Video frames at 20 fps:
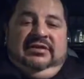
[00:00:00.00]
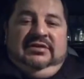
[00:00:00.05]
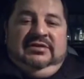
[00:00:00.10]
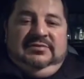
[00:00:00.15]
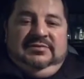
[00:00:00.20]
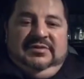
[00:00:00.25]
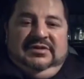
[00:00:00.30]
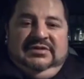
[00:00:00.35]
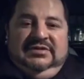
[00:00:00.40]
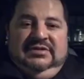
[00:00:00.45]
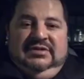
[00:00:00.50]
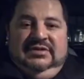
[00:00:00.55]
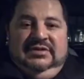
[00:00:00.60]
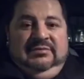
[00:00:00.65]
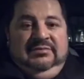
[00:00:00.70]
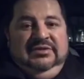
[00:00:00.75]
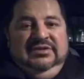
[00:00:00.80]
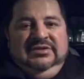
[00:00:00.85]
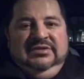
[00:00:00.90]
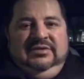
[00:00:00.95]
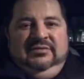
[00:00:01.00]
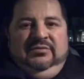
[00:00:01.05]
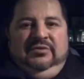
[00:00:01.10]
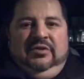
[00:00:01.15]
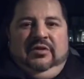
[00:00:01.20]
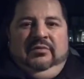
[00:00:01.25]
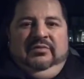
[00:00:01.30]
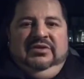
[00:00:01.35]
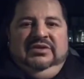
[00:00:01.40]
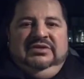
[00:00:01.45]
He's busy, I'm busy,
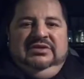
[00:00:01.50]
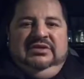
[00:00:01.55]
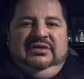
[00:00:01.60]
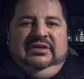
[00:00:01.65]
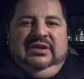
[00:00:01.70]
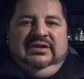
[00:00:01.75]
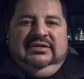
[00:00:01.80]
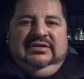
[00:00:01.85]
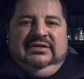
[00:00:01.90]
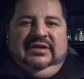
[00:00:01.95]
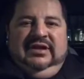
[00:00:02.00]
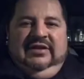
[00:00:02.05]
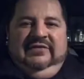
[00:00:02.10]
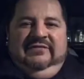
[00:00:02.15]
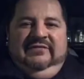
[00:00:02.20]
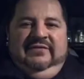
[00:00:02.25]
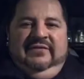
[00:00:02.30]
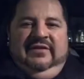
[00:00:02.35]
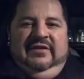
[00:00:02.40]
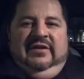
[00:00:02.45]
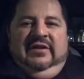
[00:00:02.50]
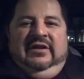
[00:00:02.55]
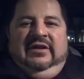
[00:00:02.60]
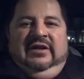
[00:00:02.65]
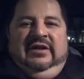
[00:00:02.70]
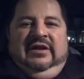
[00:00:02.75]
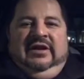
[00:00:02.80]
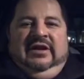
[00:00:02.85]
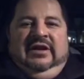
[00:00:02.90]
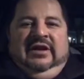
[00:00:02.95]
we're all busy. That's life.
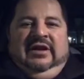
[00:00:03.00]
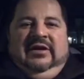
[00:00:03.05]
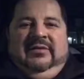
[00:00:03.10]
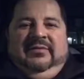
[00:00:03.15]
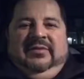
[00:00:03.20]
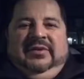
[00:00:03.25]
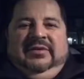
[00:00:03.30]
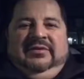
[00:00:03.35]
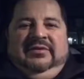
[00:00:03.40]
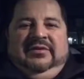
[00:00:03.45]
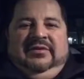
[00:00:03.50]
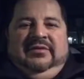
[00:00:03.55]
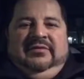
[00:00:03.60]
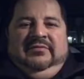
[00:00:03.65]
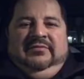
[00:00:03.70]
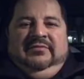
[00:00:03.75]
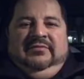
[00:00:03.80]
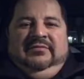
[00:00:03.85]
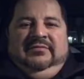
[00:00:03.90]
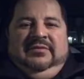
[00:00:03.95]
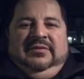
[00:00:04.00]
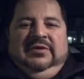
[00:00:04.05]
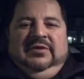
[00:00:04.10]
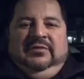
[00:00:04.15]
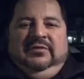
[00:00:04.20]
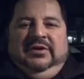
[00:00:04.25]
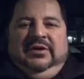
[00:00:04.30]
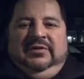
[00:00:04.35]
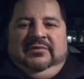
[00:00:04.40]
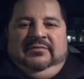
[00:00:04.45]
But
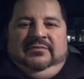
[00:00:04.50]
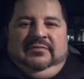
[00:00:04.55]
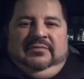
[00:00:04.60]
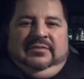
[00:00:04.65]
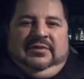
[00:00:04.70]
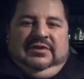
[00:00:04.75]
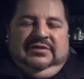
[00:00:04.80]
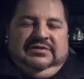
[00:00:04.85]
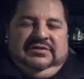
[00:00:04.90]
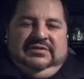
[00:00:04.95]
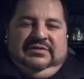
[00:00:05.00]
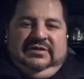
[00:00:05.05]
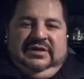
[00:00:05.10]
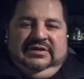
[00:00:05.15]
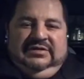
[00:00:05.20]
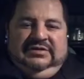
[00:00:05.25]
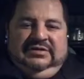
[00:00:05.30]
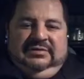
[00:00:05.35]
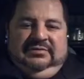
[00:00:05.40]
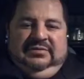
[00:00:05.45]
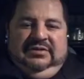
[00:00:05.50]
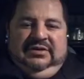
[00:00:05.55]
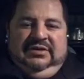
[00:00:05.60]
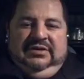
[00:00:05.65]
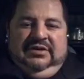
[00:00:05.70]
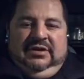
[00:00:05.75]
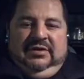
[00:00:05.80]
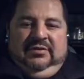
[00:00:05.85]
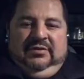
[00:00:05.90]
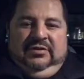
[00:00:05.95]
either way, it's nice to
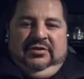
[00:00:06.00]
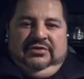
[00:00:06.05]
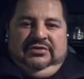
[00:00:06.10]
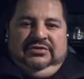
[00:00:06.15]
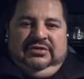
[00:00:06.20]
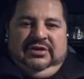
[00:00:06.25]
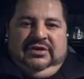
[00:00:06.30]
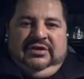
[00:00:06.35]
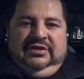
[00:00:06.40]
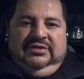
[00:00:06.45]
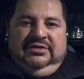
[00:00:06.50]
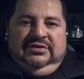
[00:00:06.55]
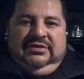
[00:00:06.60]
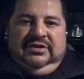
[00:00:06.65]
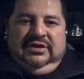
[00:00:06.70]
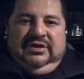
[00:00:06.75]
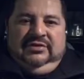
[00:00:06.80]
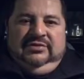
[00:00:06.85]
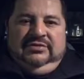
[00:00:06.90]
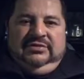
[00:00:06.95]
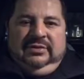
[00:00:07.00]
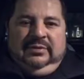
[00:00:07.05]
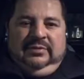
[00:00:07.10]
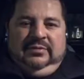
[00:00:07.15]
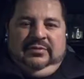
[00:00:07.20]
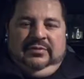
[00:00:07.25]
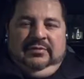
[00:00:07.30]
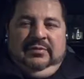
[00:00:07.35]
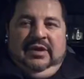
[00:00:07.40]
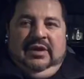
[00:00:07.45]
be there with your son and just kind of do
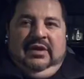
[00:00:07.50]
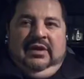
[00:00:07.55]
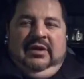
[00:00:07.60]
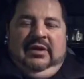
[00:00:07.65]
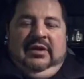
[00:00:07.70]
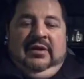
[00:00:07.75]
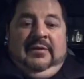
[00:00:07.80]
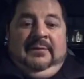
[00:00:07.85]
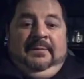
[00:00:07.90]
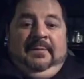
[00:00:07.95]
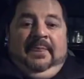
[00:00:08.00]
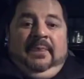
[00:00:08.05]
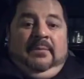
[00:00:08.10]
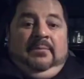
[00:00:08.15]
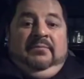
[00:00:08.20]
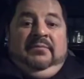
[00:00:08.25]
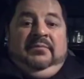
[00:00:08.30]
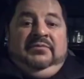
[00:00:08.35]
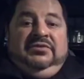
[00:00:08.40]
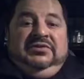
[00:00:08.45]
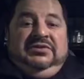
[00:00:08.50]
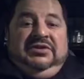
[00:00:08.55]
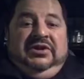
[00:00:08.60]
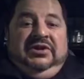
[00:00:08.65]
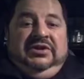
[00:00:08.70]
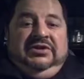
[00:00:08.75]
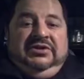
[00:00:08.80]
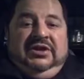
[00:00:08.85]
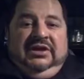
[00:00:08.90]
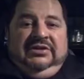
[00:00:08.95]
something with him. I'm just
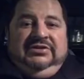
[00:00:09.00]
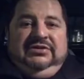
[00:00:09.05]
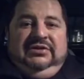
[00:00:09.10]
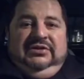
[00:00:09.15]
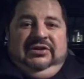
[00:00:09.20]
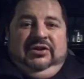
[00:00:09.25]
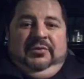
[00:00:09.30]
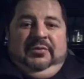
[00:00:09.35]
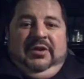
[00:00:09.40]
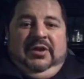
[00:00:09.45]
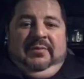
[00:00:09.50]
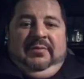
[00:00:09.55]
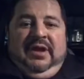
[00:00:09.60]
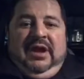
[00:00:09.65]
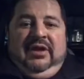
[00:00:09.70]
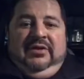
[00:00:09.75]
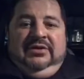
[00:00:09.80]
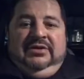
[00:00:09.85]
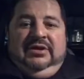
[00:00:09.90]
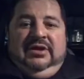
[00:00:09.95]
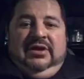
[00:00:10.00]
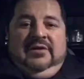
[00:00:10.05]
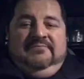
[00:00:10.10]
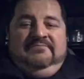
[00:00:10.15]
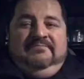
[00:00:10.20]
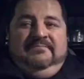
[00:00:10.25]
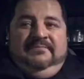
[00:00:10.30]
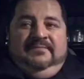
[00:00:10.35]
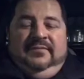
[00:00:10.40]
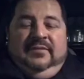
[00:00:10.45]
here to talk to you a little bit about
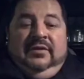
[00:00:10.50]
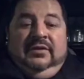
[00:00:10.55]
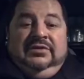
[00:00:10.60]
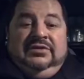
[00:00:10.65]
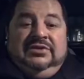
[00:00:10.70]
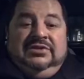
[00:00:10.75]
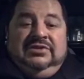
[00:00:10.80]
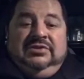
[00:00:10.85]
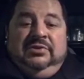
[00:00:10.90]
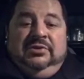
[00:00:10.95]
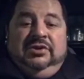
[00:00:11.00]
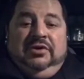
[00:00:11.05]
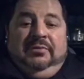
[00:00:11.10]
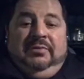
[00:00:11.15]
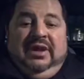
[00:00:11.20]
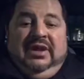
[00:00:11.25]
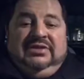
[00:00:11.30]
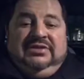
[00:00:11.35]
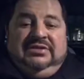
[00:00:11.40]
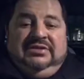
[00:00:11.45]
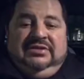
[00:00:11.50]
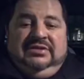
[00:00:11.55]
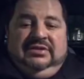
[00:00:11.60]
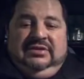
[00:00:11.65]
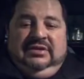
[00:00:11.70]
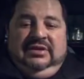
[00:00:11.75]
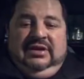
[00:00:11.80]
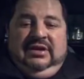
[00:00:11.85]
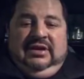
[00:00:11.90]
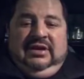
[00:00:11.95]
just doing your best.
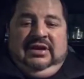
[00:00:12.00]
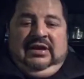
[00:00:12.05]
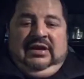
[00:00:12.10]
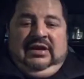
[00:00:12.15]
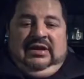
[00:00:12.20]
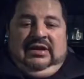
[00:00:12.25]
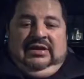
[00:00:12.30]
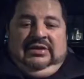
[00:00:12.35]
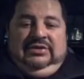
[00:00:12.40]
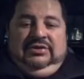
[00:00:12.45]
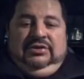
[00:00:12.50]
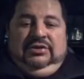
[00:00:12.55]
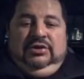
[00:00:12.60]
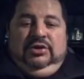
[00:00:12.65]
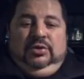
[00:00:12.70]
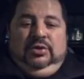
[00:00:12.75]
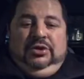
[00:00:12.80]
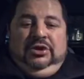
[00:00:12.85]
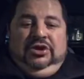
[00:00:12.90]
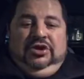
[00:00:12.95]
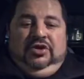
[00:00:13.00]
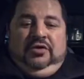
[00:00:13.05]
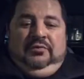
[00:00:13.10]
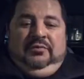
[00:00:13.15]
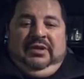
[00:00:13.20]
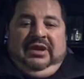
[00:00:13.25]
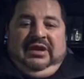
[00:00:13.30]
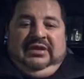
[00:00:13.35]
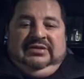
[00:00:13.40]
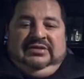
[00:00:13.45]
Doing your
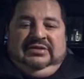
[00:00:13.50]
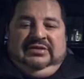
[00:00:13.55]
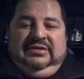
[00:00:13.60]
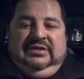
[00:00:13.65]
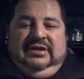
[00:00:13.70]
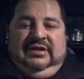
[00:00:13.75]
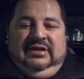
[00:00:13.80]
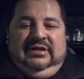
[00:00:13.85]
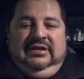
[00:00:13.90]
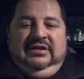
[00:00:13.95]
best.